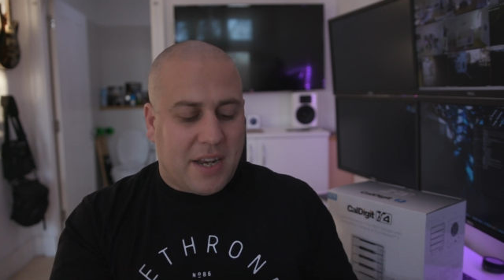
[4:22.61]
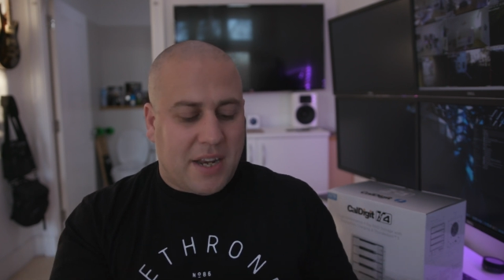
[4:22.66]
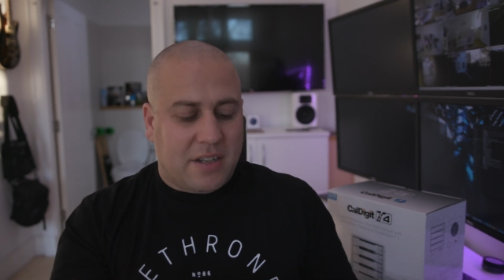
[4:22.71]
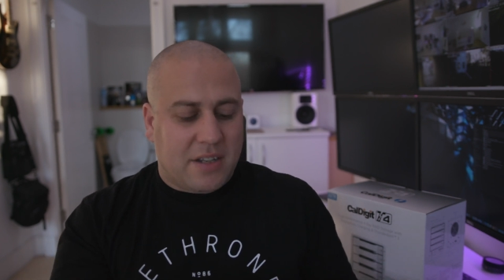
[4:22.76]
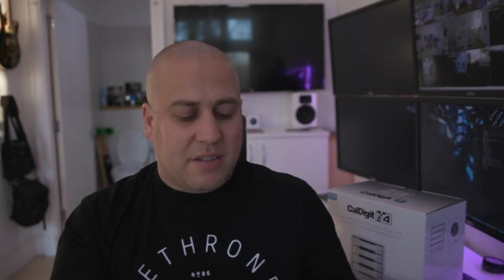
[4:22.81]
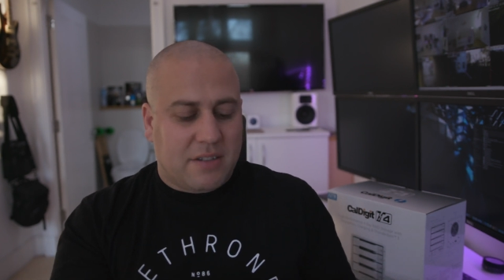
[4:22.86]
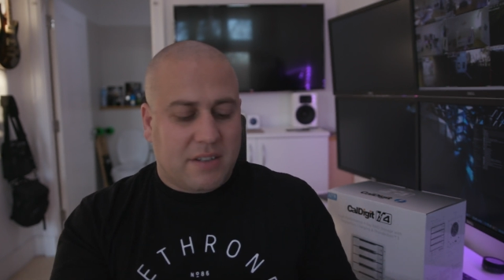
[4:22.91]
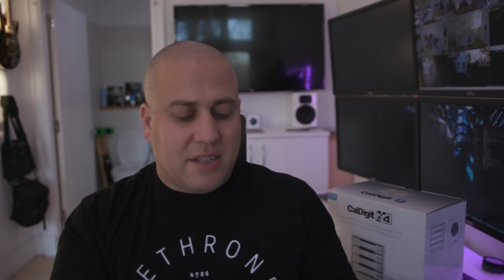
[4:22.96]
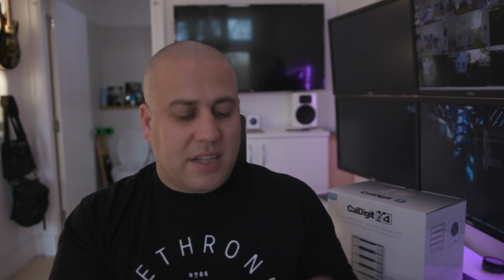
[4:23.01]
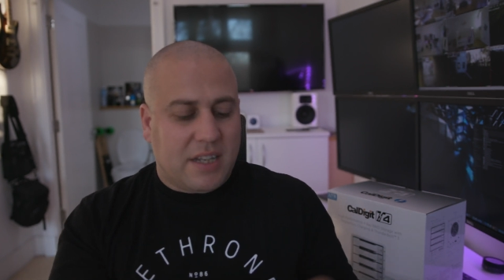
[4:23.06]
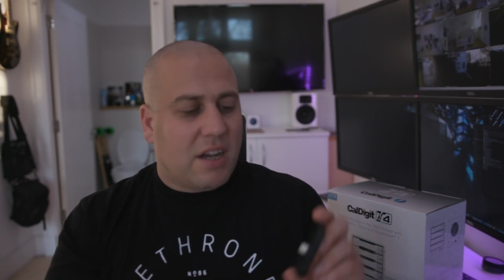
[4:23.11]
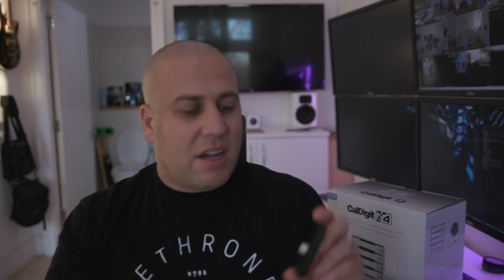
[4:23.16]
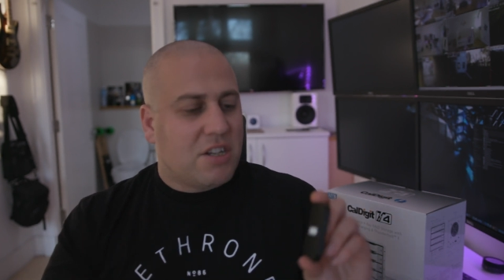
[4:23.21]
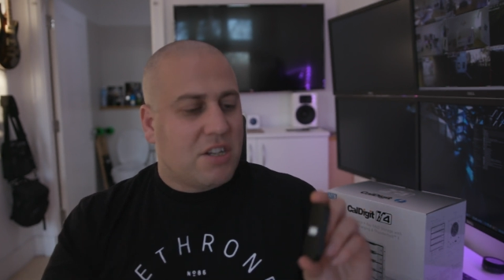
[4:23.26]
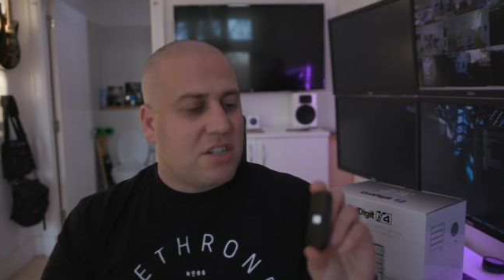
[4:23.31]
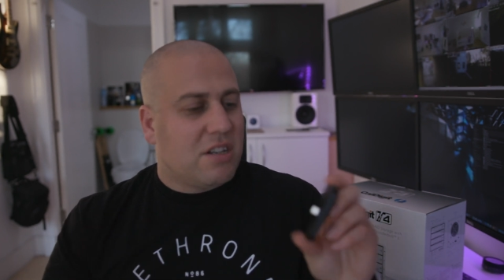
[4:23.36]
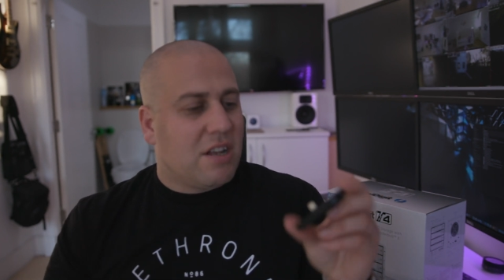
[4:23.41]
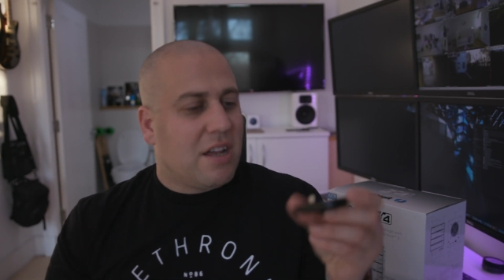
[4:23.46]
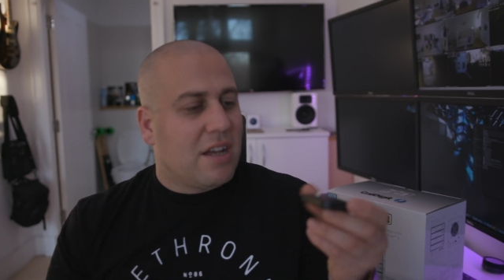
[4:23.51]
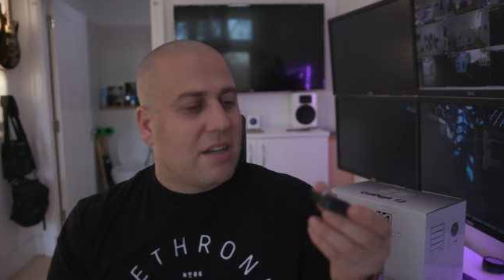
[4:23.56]
and I
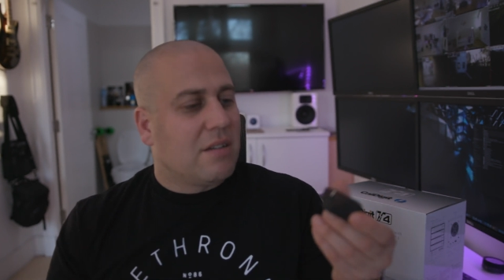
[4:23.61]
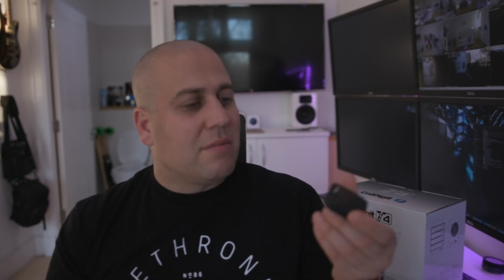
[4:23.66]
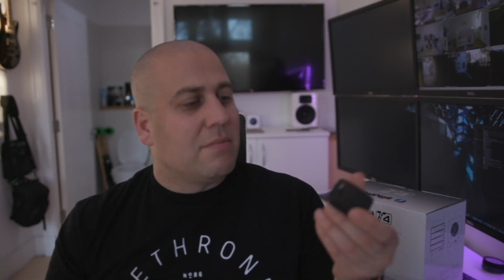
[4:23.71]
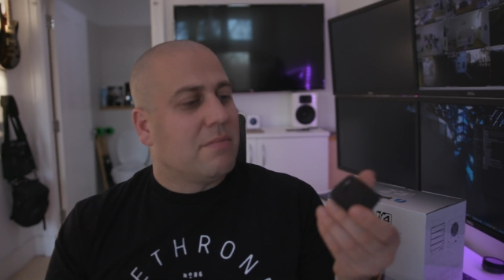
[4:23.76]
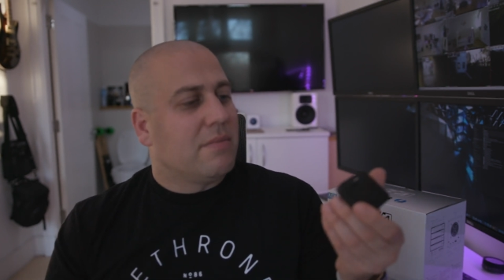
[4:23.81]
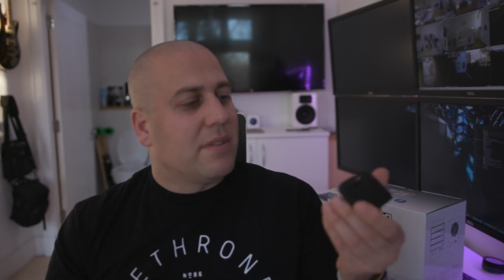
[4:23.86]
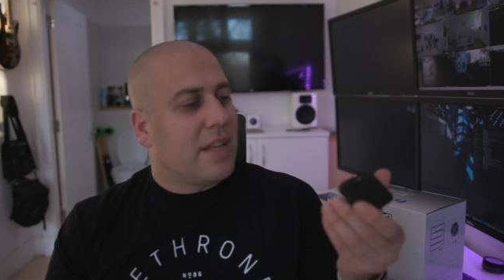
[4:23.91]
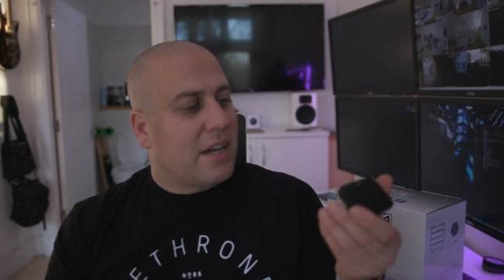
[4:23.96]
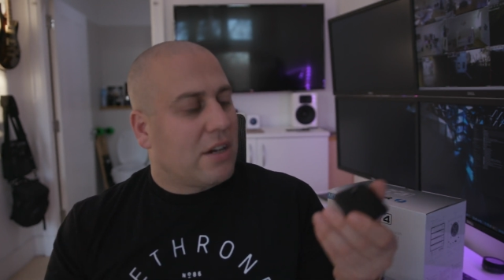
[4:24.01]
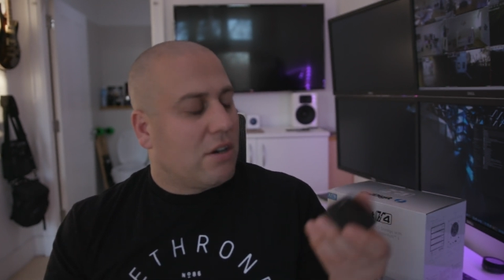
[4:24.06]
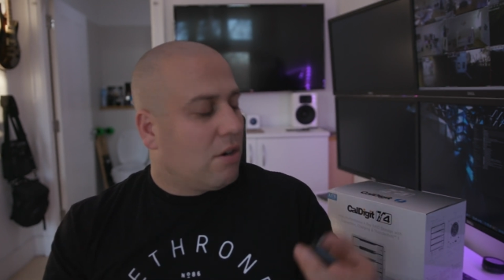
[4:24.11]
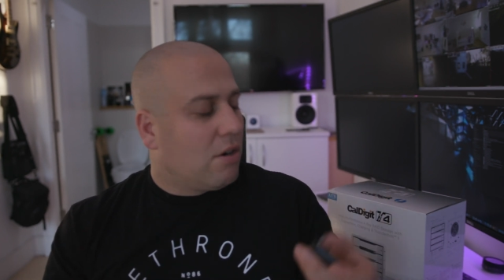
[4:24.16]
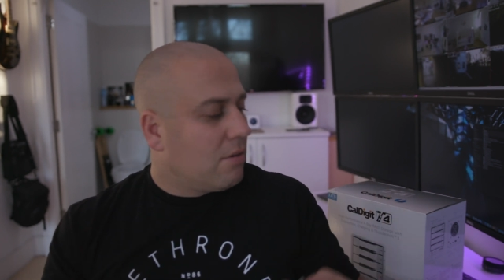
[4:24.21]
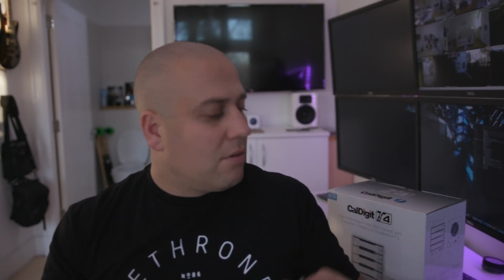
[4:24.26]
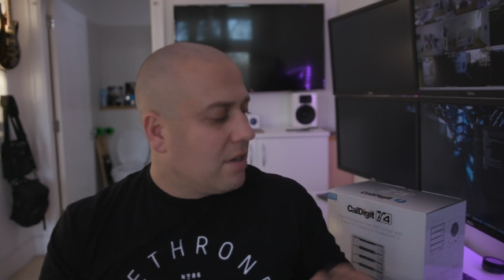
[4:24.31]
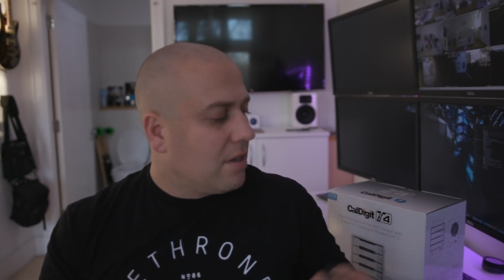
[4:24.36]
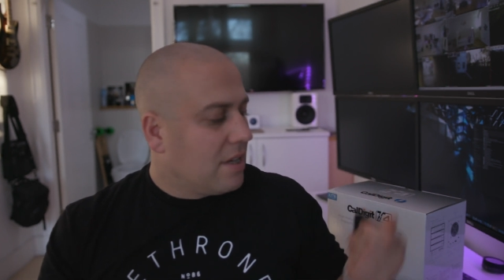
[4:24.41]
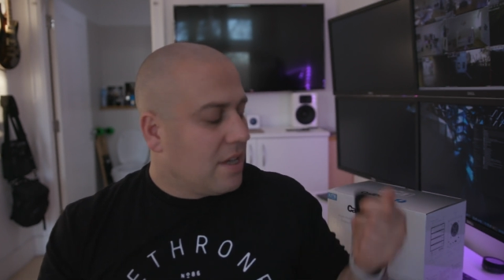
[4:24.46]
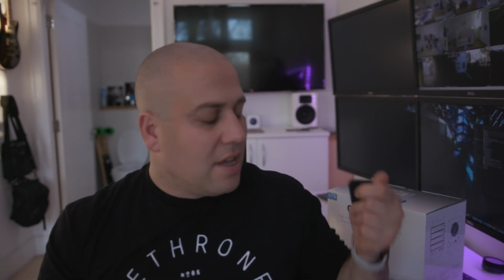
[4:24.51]
just like them. They're cool.